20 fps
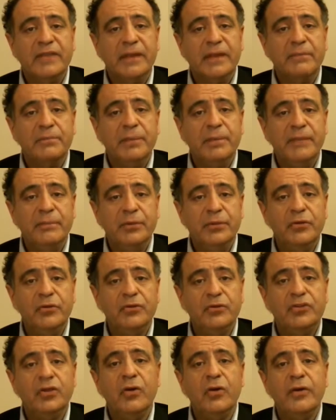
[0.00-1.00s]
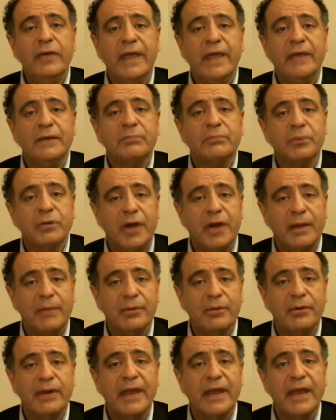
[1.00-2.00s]
that people who don't get
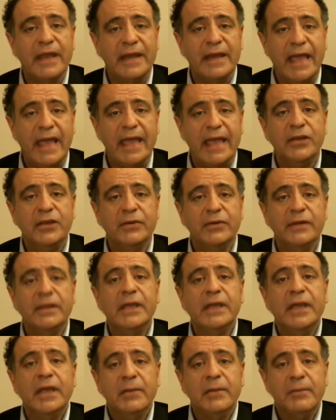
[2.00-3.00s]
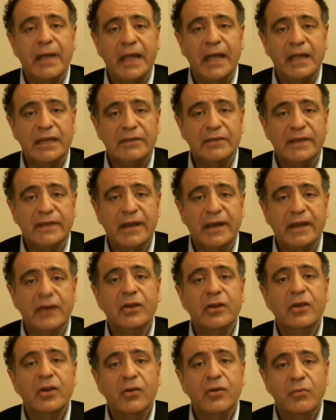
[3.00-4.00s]
proper and adequate palliative
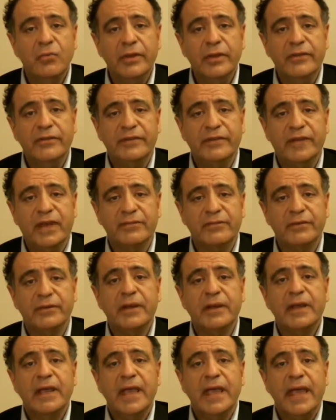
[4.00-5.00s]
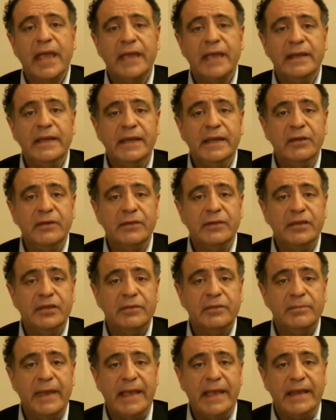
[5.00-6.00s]
care will suffer. And here in
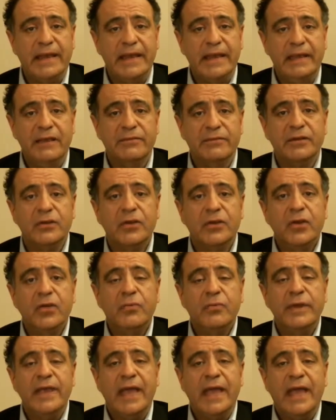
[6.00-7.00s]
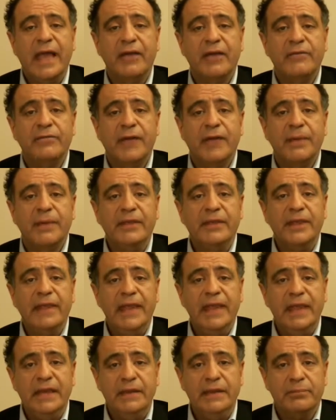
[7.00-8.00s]
Quebec even, we have up to
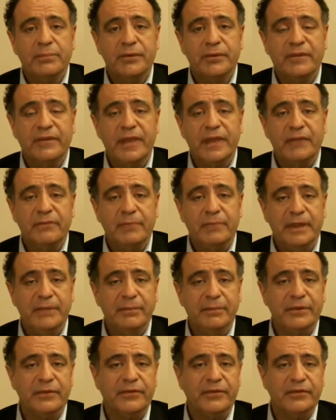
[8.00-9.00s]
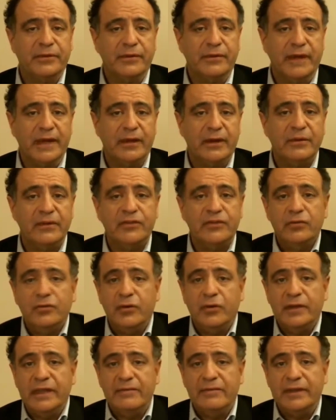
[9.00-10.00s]
80% of people in certain areas who
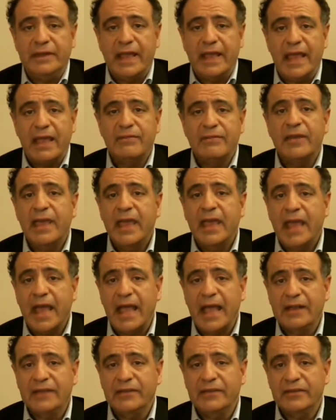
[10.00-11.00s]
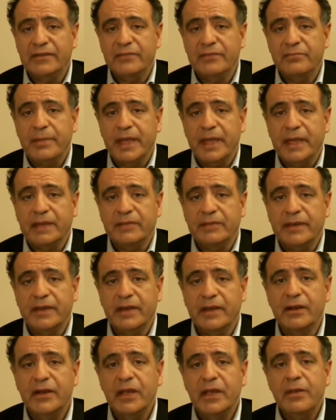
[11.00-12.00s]
don't even have access to palliative
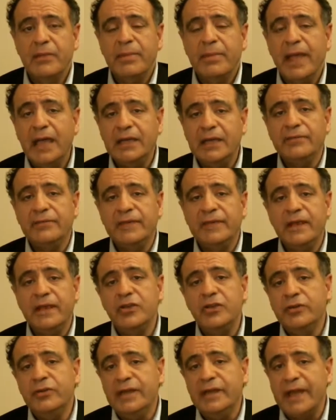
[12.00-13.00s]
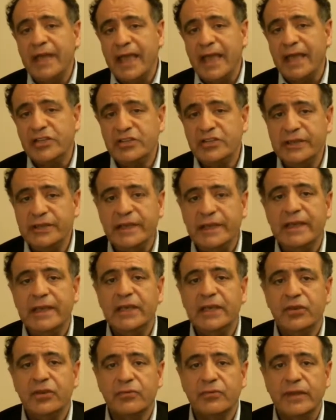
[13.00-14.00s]
care. Palliative care, you can actually
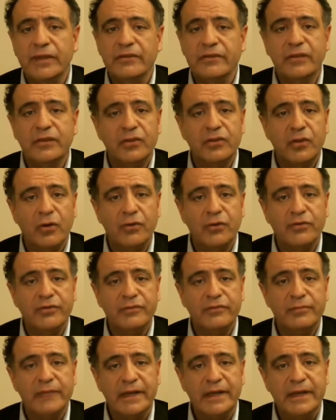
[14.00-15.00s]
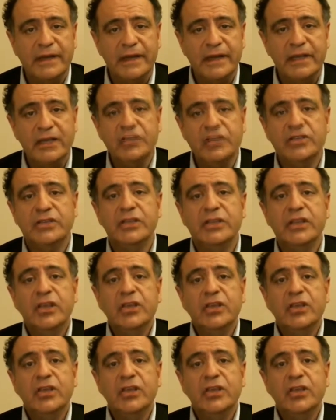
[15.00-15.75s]
increase the dose of medication.